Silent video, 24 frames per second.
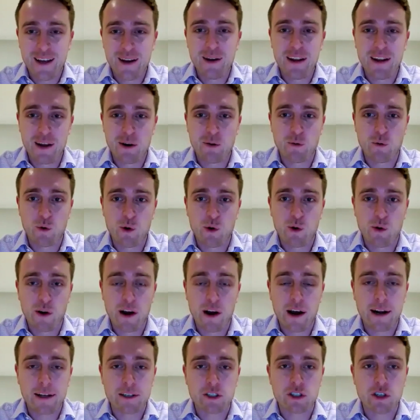in rural
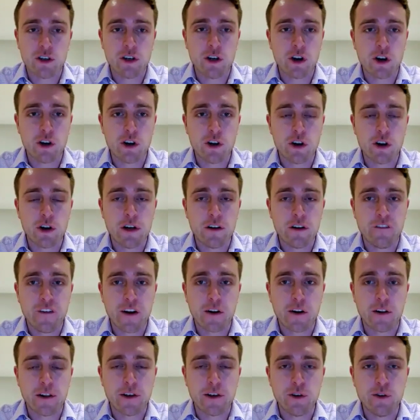ridings. So you're in a
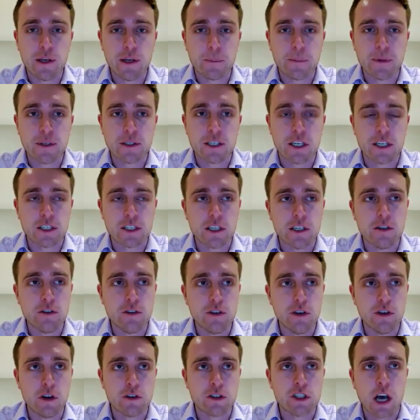fairly unique position.
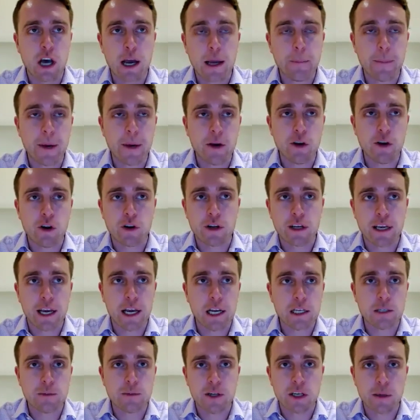Talking about your
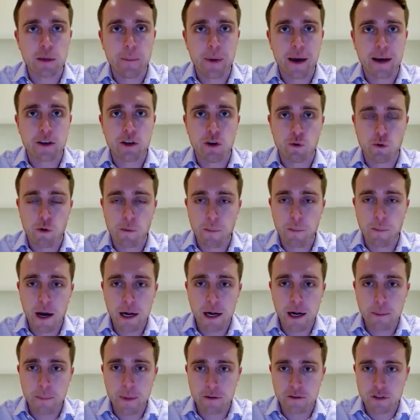engagement in Quebec, you
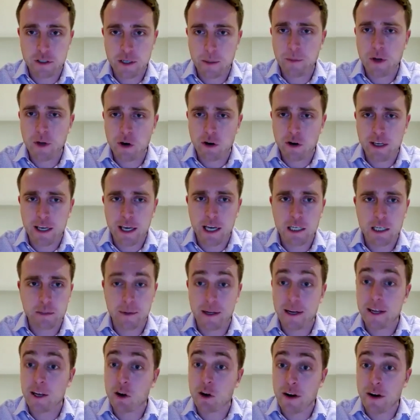reminded me of some of your
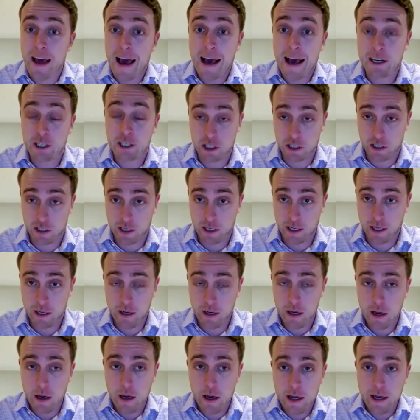engagement internationally
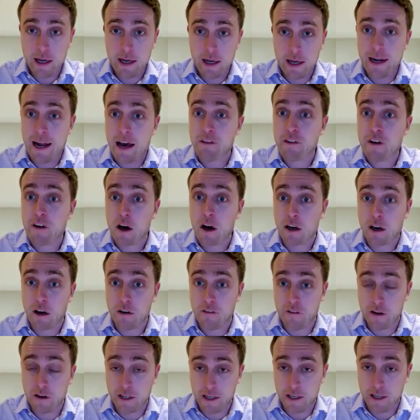in la
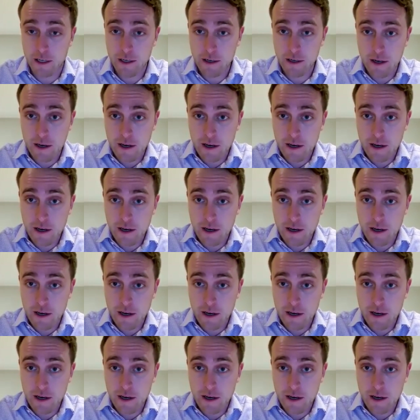francophonie.